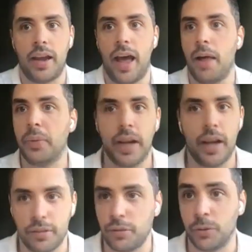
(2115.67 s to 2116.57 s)
helping
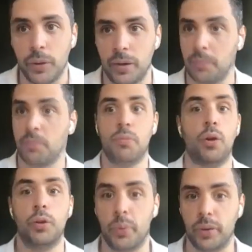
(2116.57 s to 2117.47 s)
us doing
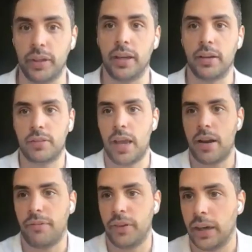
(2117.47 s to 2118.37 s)
multiple things.
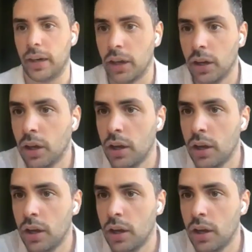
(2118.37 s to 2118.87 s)
And I think